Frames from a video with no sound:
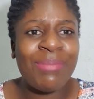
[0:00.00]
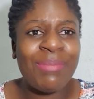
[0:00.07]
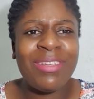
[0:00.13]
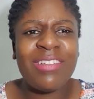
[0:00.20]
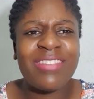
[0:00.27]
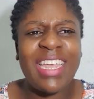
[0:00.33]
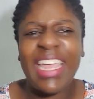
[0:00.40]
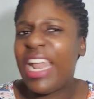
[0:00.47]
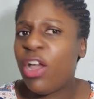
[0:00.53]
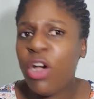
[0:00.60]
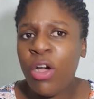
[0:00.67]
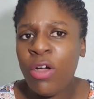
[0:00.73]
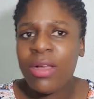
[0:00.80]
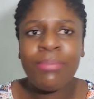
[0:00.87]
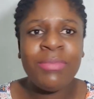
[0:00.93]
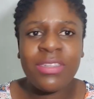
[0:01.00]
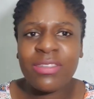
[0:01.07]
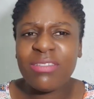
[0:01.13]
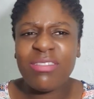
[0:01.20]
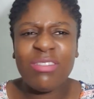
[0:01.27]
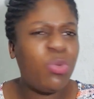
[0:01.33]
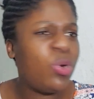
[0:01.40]
I'm not going to say, hello,
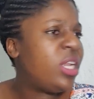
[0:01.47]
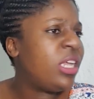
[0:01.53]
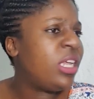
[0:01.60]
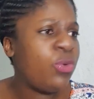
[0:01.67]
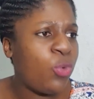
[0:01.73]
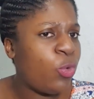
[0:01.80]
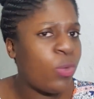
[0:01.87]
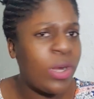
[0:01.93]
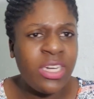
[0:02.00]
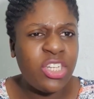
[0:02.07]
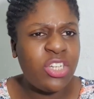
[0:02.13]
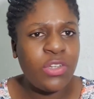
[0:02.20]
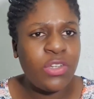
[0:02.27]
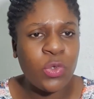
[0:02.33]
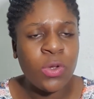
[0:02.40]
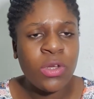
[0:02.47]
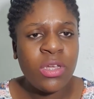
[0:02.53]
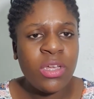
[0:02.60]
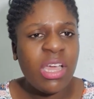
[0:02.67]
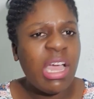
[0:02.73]
who, Lynn, who, what did she do?